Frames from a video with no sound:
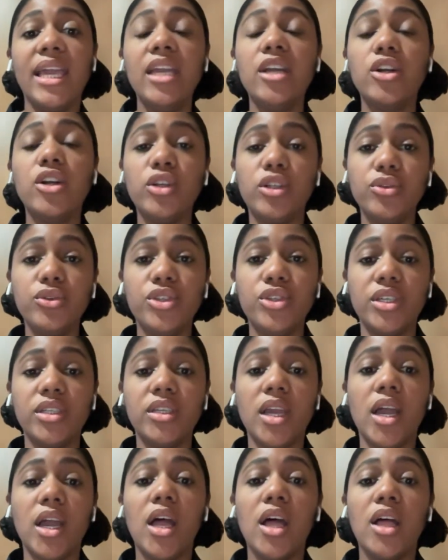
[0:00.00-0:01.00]
In conclusion,
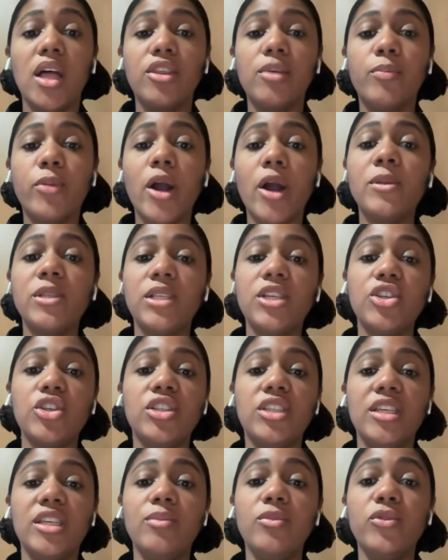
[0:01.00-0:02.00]
the
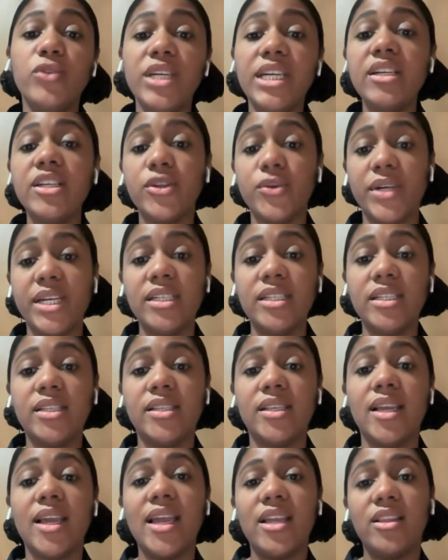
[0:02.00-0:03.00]
proposition team
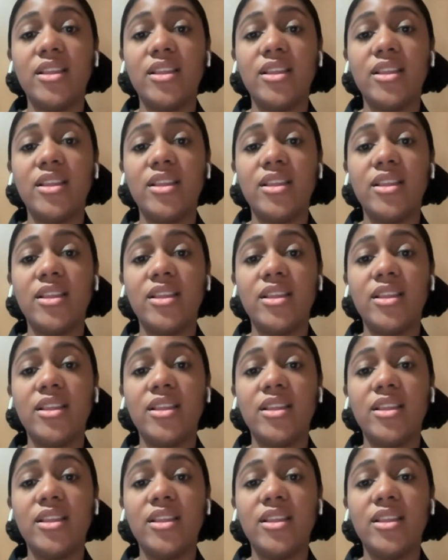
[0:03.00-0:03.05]
reiterates